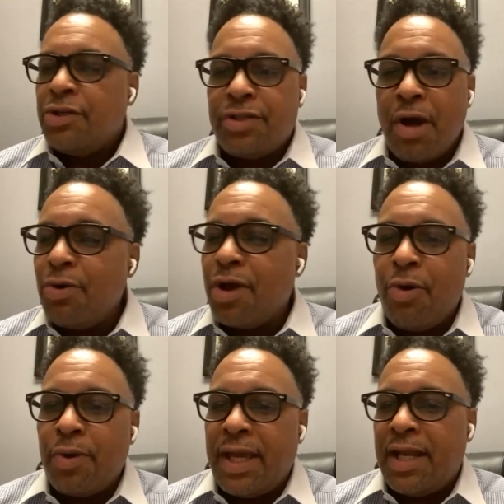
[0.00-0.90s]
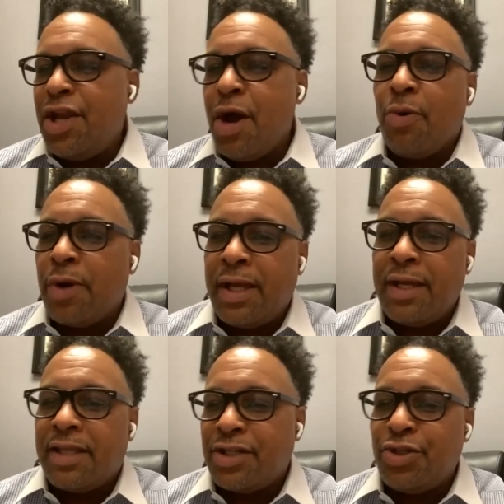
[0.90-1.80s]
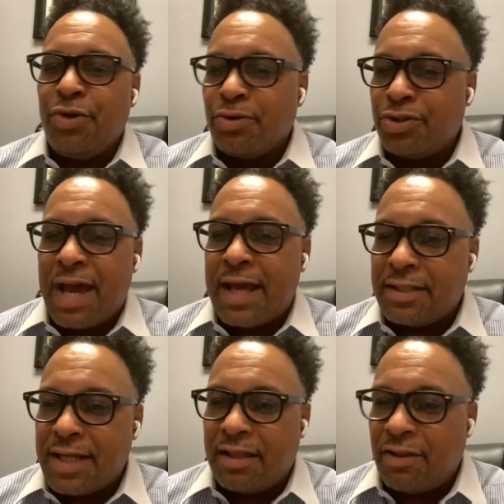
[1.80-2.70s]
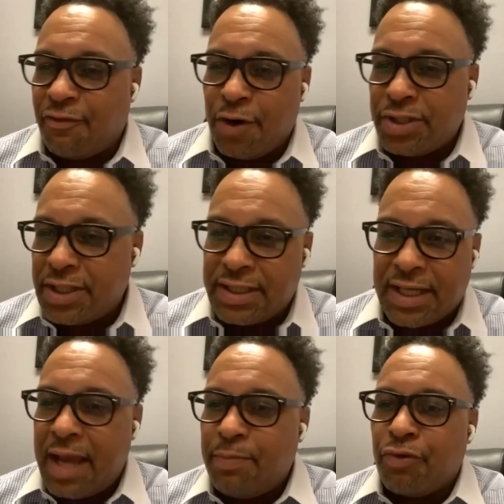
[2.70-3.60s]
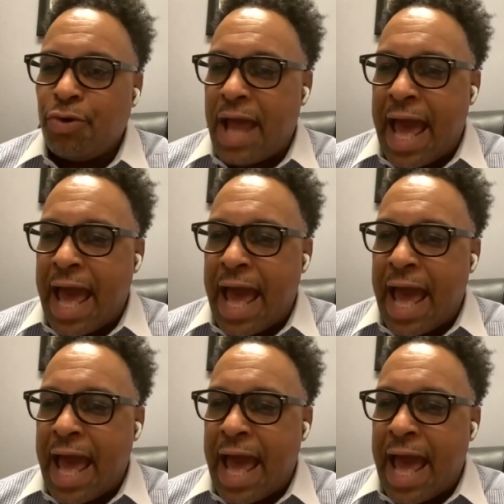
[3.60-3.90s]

Don't go in knowing that you're going to try to take the first escape route